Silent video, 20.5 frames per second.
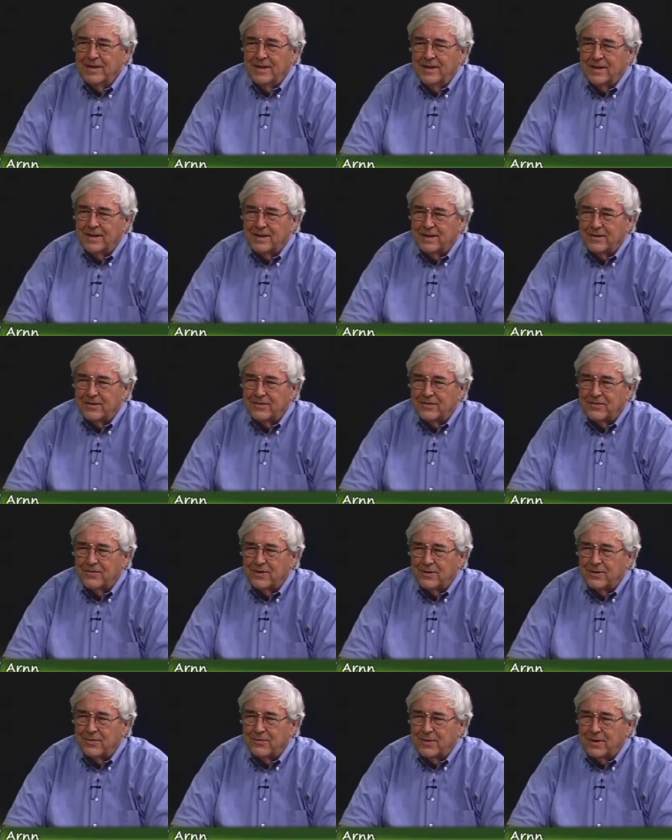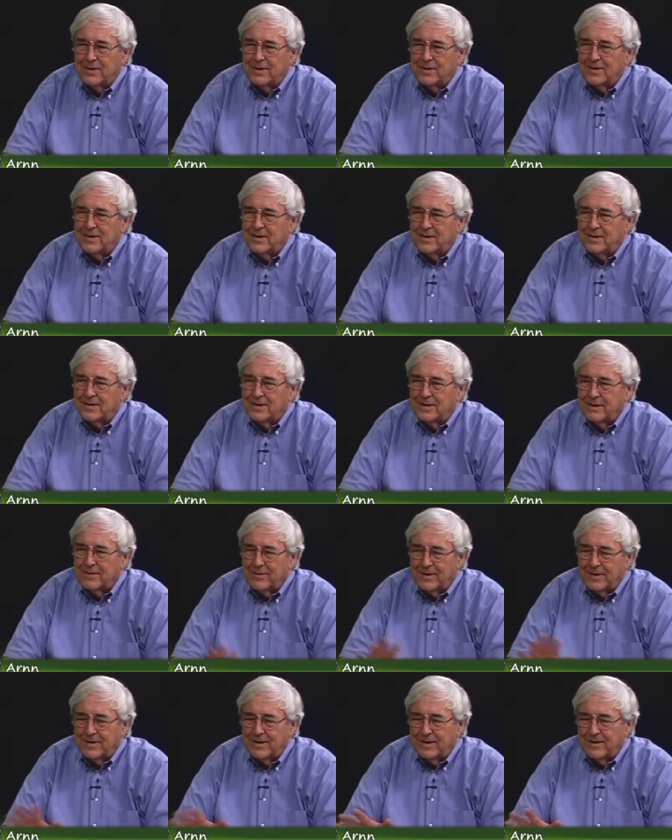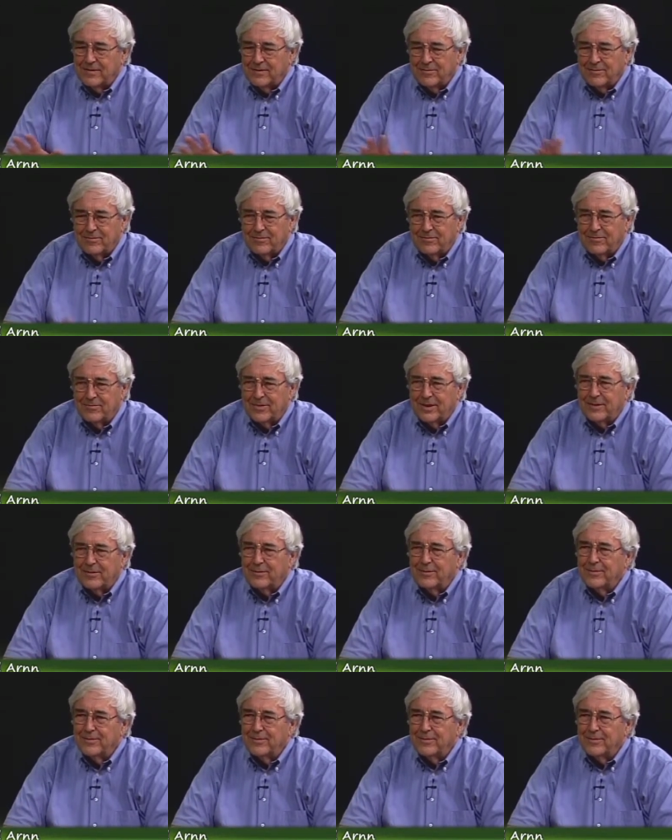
and so uh, uh, anyway, they they